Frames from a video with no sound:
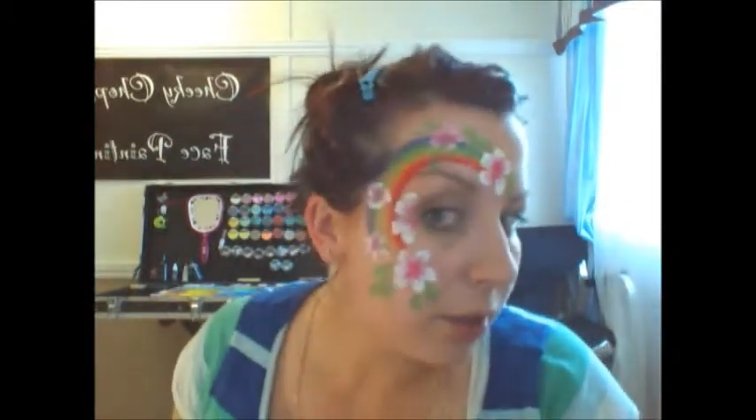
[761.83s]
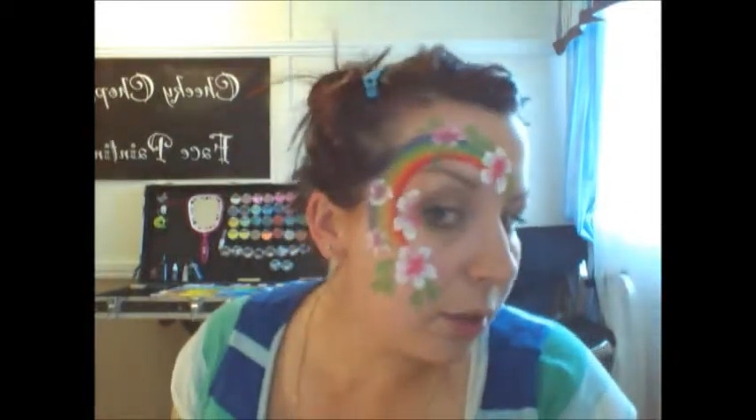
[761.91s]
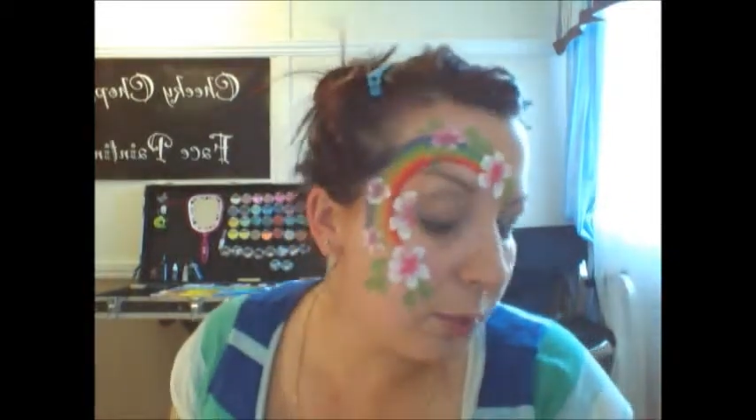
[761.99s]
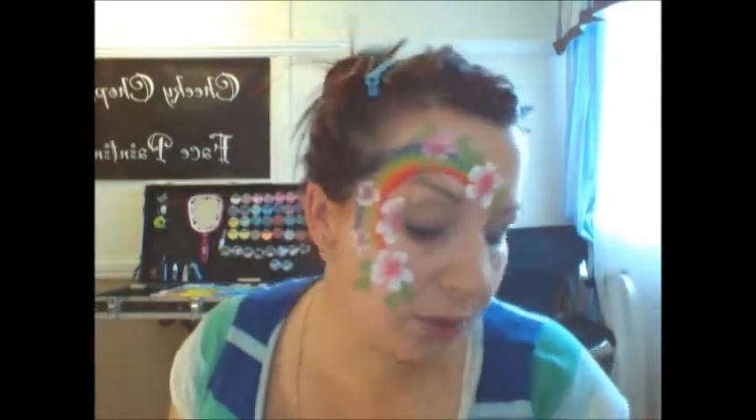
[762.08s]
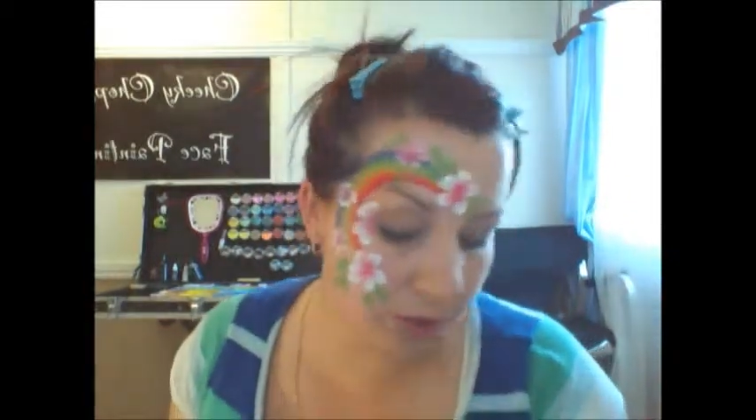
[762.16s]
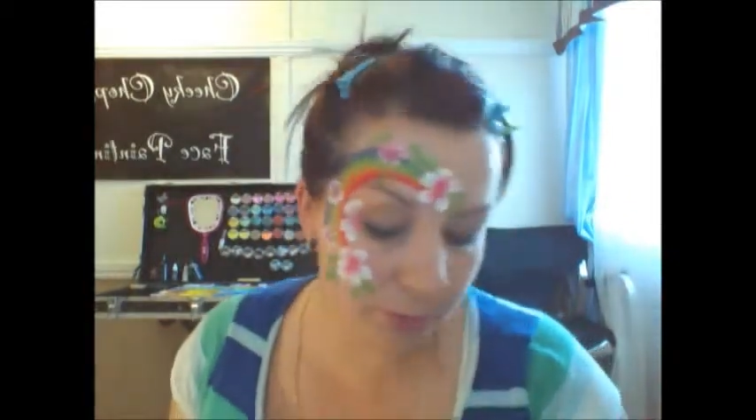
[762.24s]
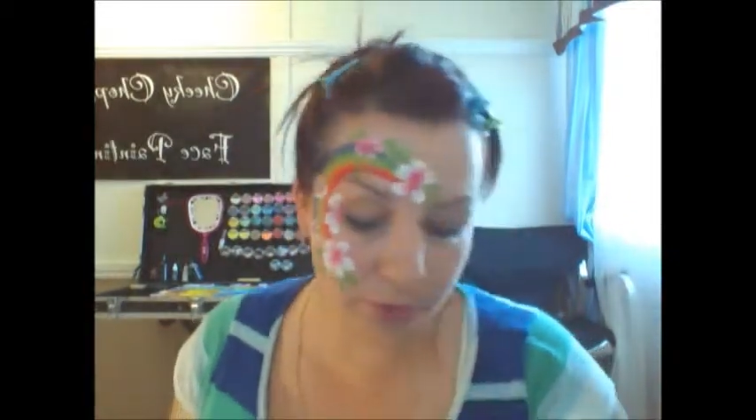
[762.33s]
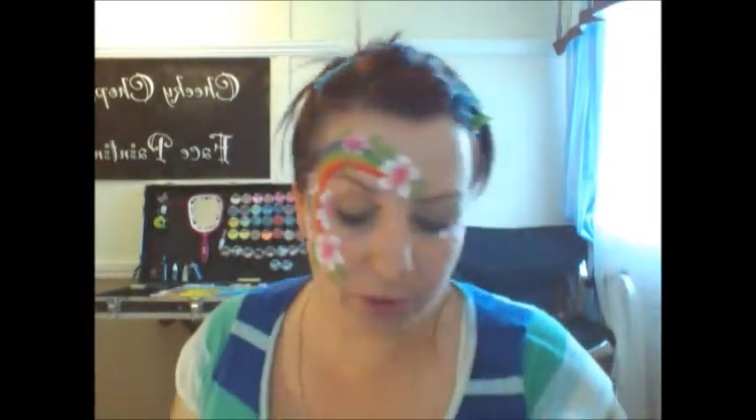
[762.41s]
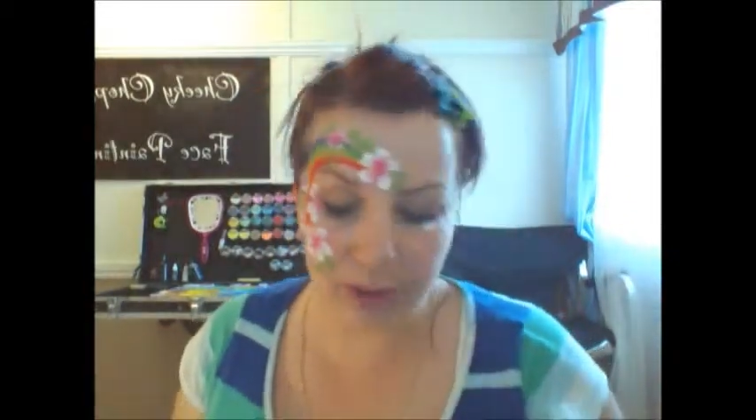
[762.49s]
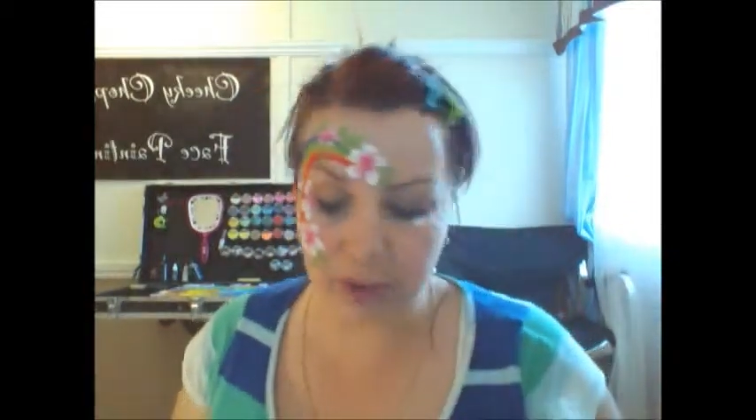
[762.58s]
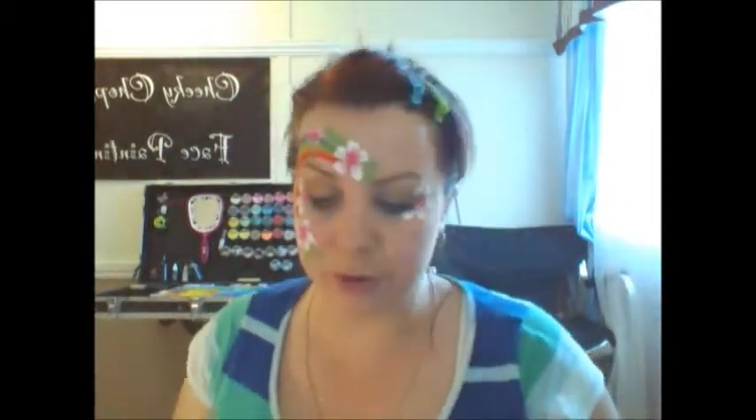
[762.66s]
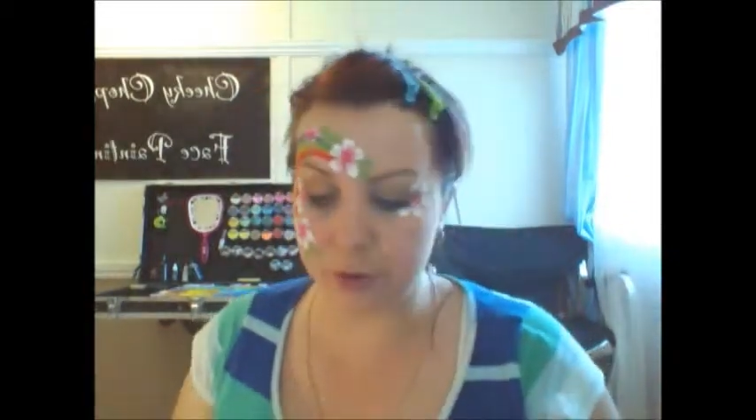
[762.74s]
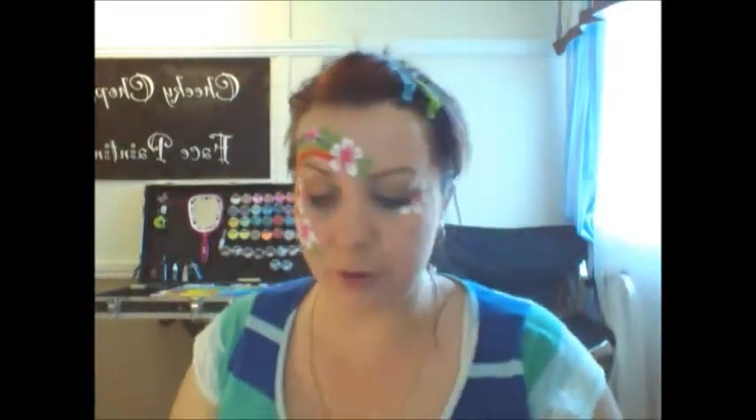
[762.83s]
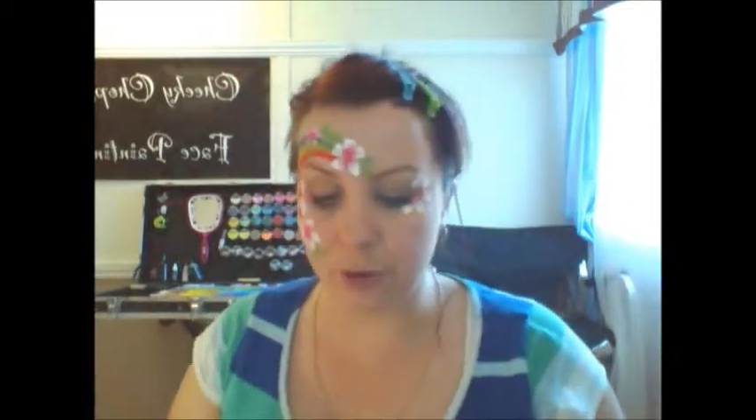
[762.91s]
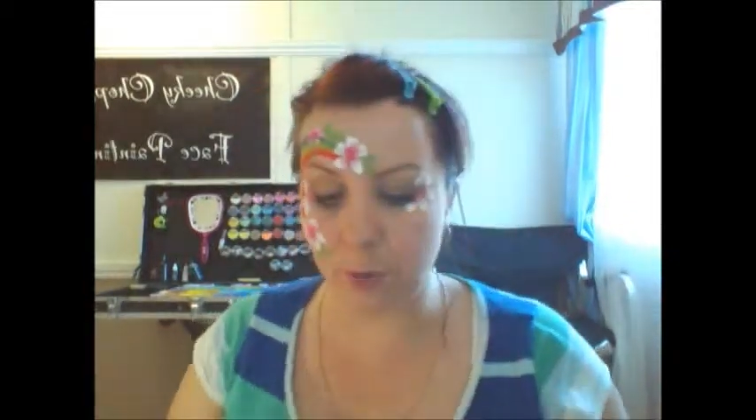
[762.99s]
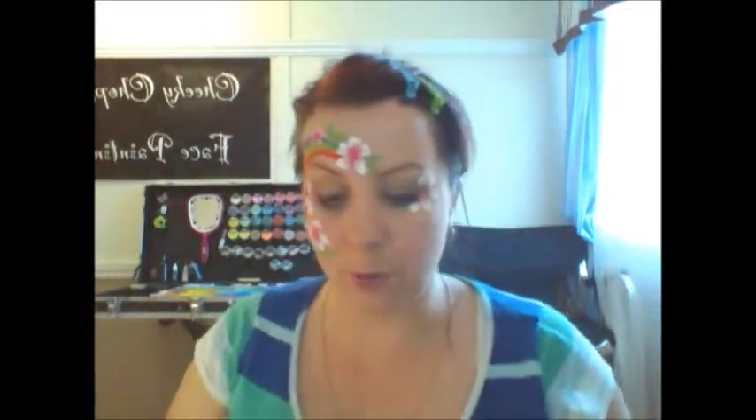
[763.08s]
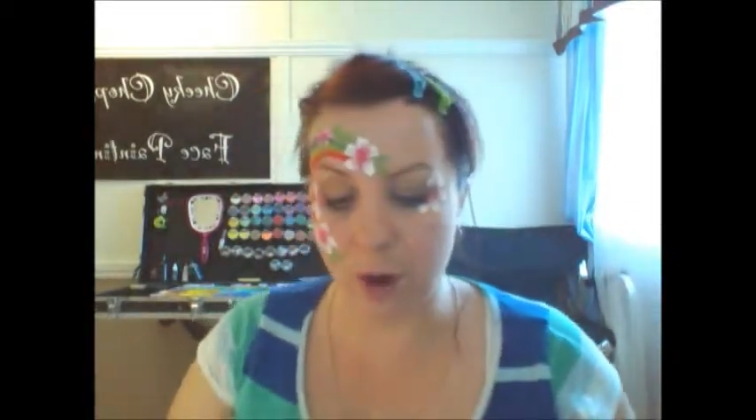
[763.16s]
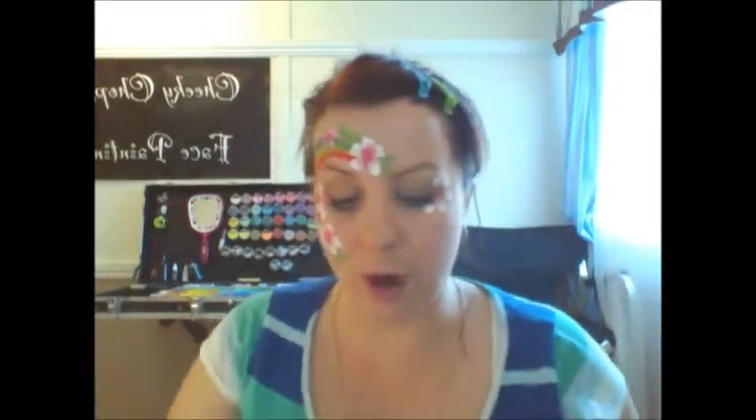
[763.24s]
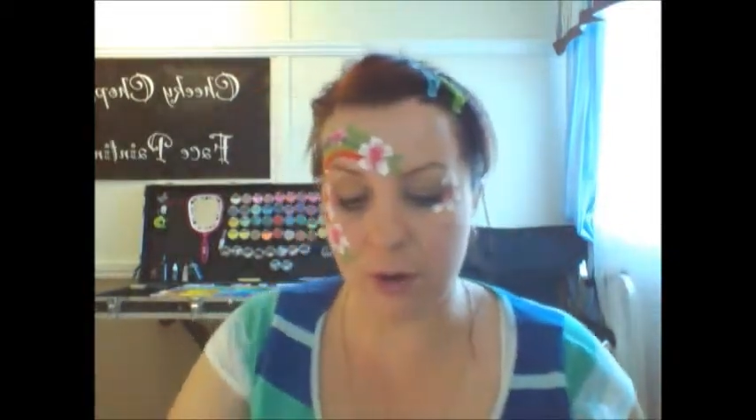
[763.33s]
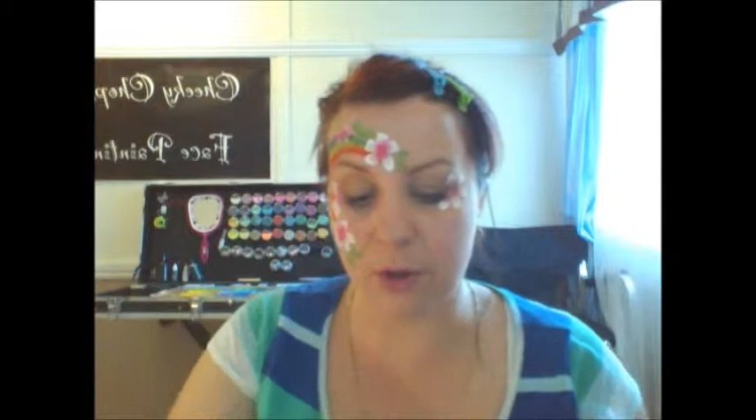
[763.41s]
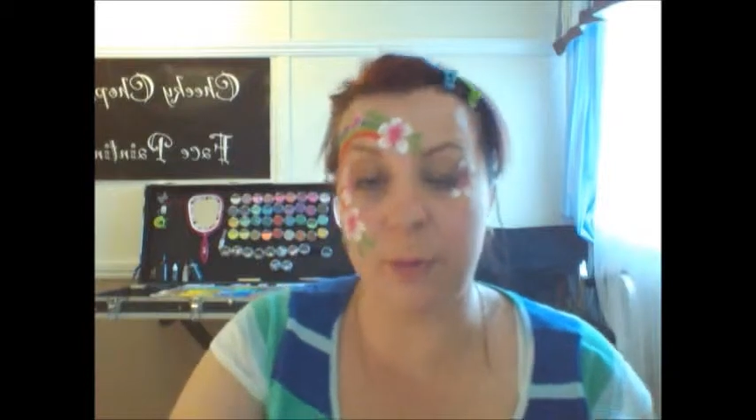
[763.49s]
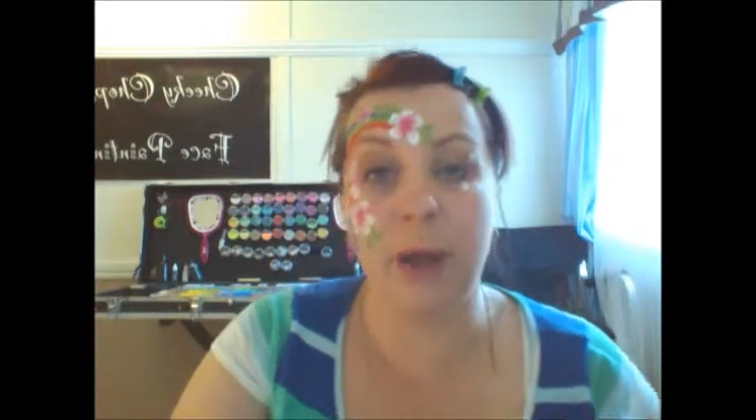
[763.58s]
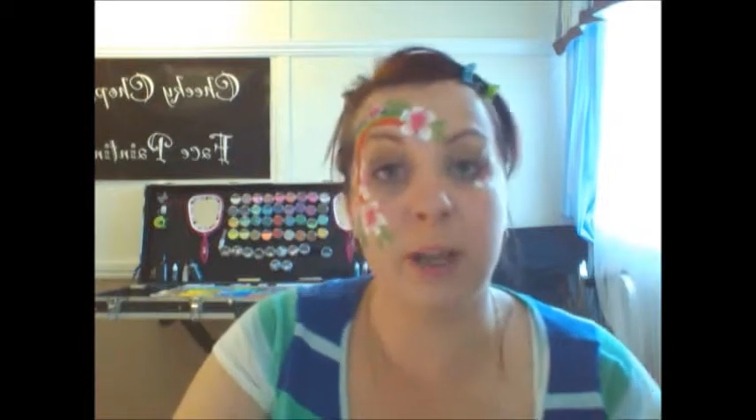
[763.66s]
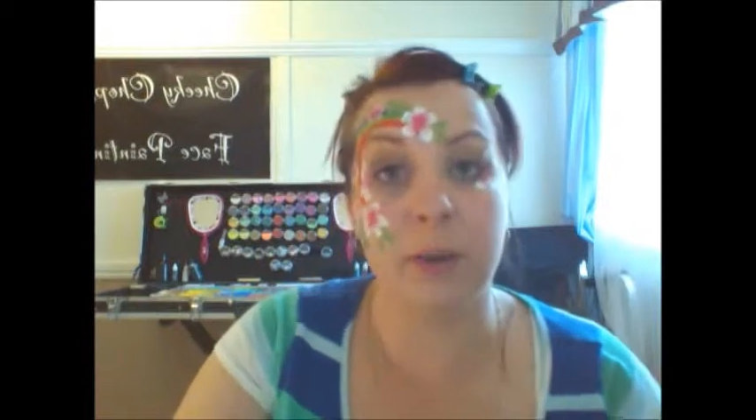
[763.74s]
Was to put the glitter on while the
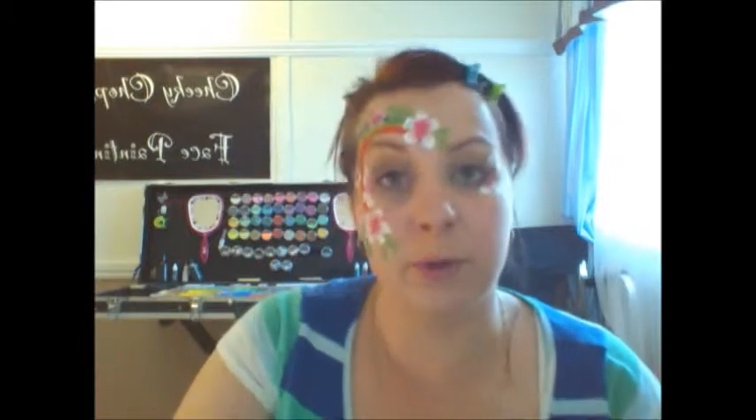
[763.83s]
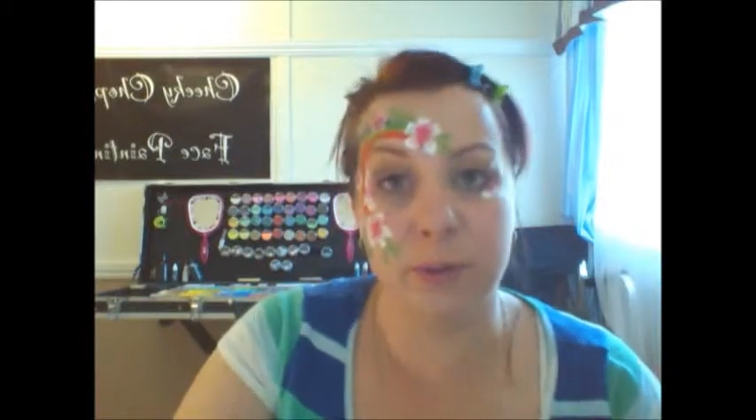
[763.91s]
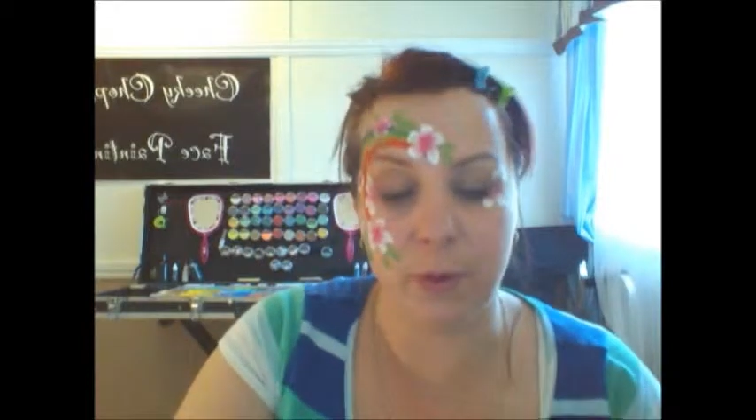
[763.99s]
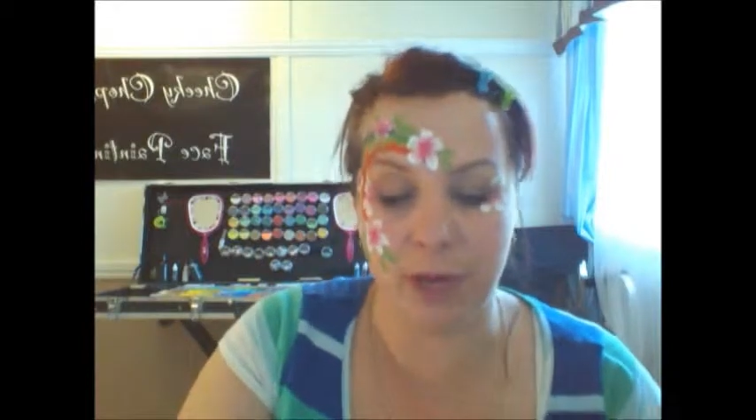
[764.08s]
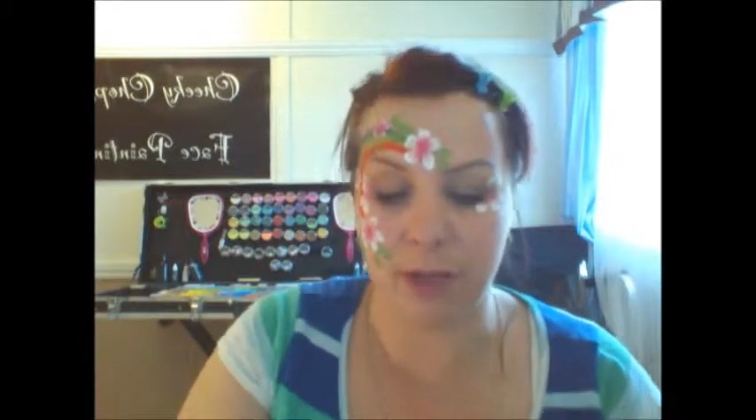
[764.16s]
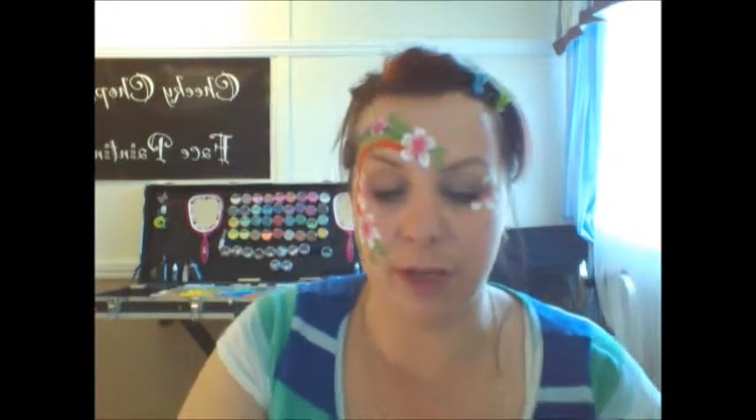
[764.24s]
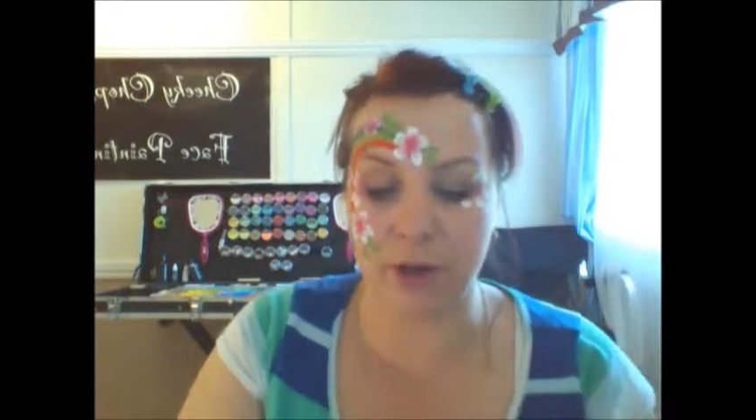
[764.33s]
paint was wet.